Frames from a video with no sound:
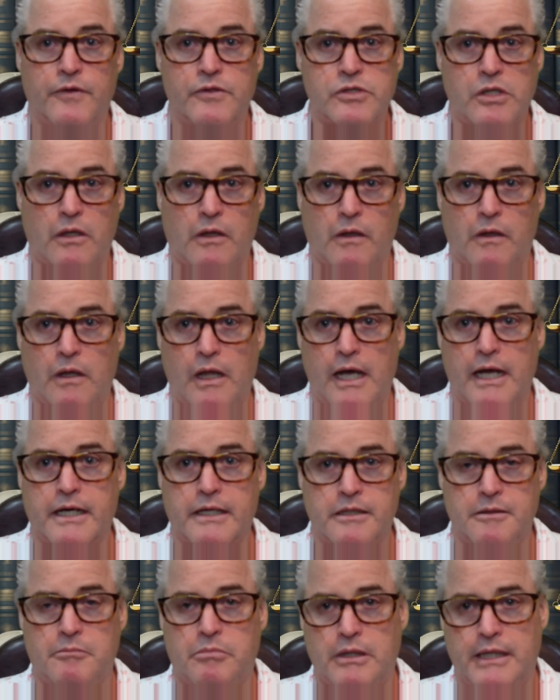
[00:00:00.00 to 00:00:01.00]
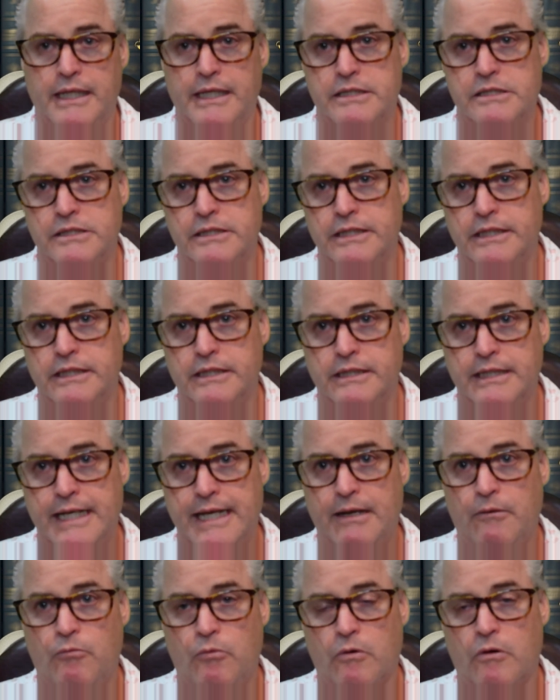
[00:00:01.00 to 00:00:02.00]
a lot of complexity in
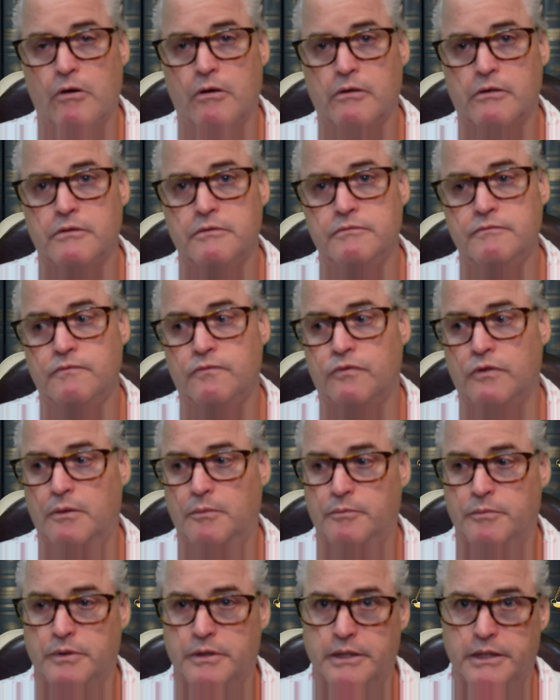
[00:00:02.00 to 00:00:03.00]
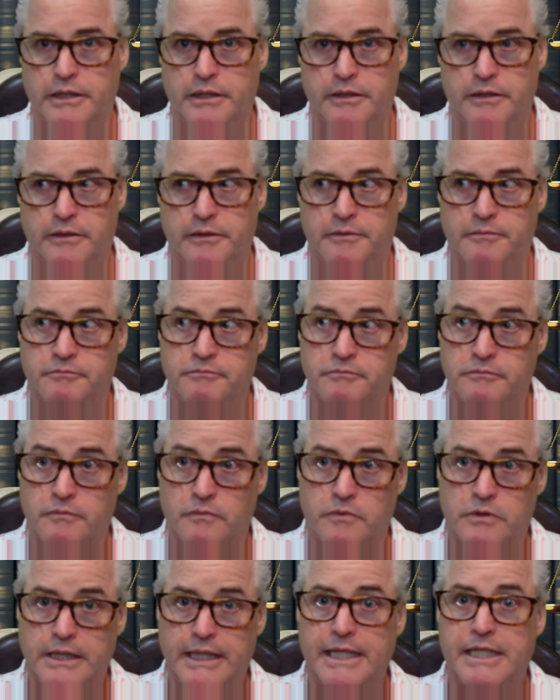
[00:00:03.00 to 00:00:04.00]
that work, from the
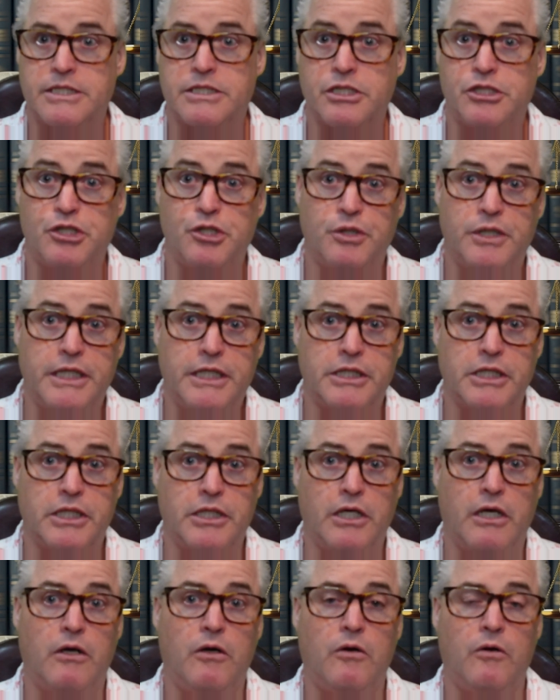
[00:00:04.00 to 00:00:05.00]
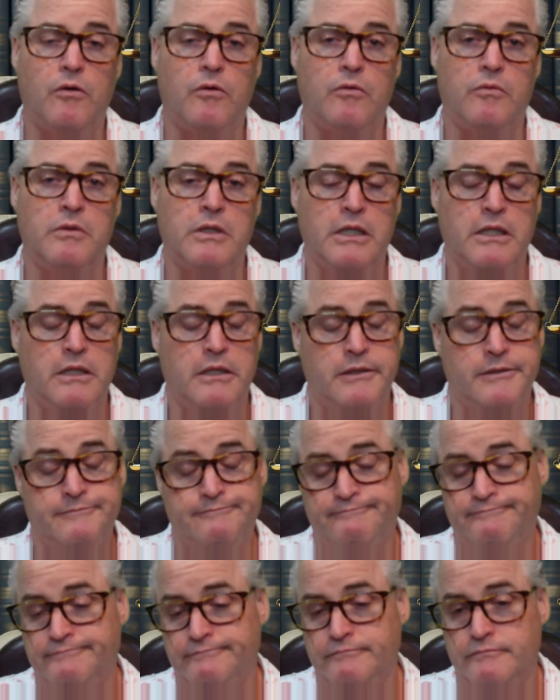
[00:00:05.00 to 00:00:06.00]
things that you need to know
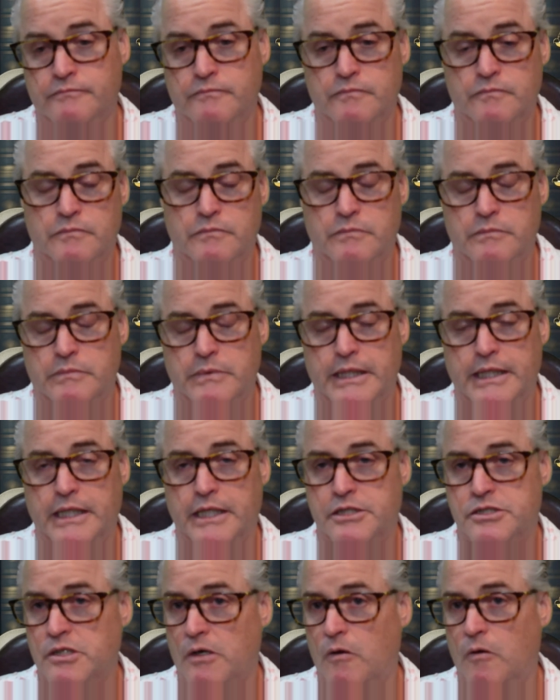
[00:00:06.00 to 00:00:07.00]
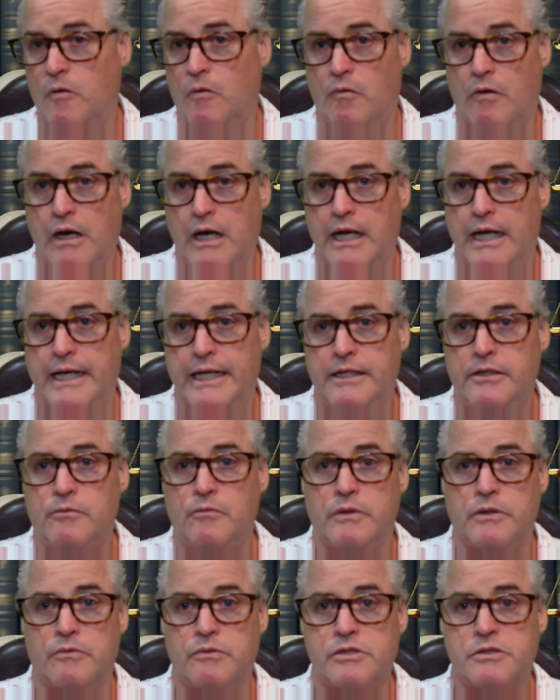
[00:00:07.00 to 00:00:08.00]
in its own
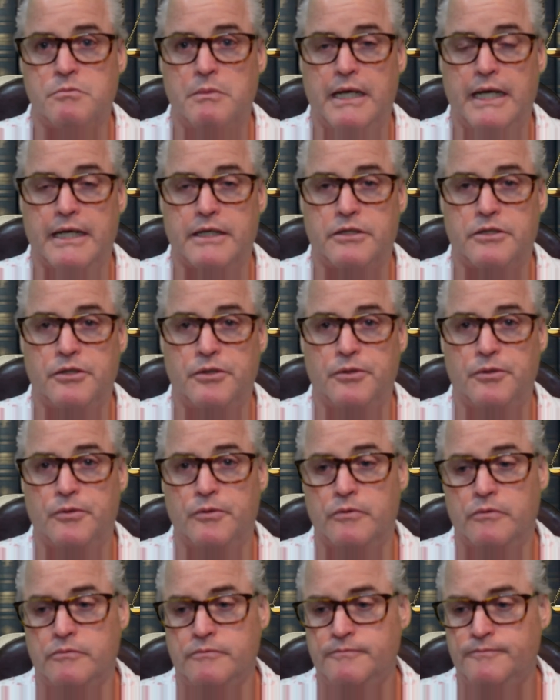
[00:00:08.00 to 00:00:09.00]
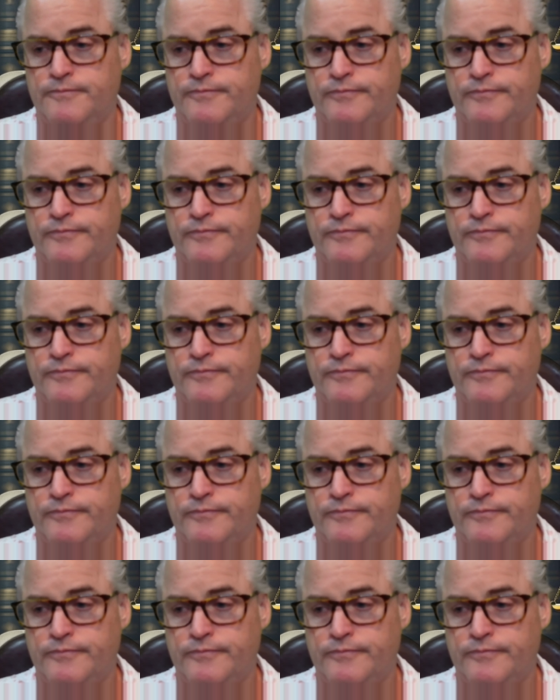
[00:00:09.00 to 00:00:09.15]
right with respect to